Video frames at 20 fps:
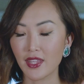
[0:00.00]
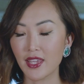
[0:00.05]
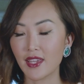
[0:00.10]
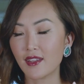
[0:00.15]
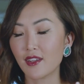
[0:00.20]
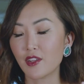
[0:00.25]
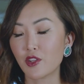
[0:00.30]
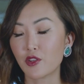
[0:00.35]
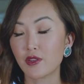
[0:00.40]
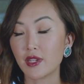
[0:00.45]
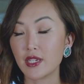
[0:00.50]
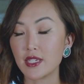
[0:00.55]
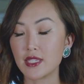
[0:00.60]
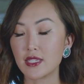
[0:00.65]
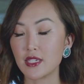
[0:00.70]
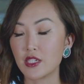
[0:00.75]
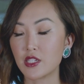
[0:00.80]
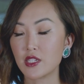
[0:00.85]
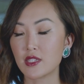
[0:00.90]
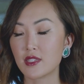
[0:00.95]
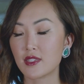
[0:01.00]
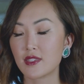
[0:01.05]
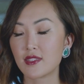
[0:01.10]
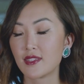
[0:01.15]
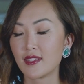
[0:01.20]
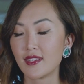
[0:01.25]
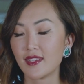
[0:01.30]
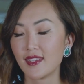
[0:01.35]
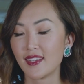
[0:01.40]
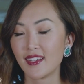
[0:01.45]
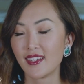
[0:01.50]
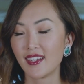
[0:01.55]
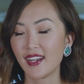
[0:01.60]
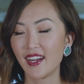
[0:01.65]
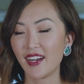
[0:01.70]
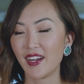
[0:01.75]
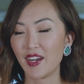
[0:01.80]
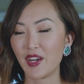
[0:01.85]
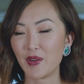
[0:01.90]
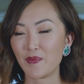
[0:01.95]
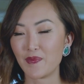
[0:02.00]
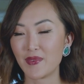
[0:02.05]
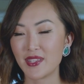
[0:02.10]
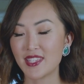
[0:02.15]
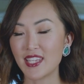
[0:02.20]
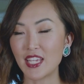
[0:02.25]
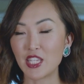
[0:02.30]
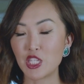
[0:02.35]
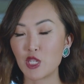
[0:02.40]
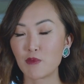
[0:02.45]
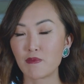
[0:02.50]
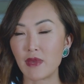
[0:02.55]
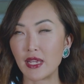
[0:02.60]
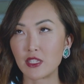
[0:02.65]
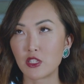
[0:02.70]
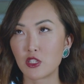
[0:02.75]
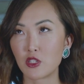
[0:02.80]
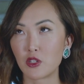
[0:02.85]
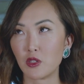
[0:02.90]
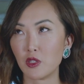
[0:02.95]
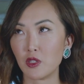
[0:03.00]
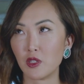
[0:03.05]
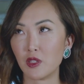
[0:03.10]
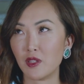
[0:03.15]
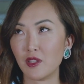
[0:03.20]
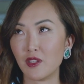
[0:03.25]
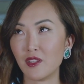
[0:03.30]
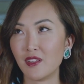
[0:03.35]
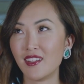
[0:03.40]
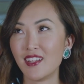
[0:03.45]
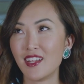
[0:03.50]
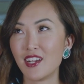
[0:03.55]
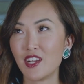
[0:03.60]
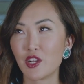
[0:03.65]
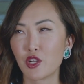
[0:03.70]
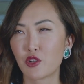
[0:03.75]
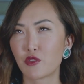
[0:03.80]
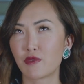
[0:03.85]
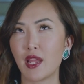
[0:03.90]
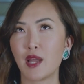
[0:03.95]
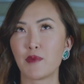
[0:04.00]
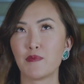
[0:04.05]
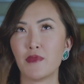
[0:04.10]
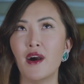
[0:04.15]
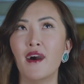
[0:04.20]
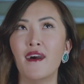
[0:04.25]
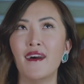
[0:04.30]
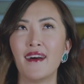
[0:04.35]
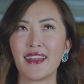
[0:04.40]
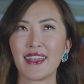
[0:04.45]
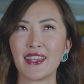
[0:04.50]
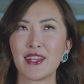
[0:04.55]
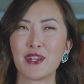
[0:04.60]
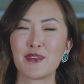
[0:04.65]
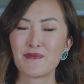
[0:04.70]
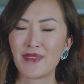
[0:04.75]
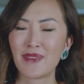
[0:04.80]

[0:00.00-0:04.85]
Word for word: like a crazy, just um, sentimental grandma here,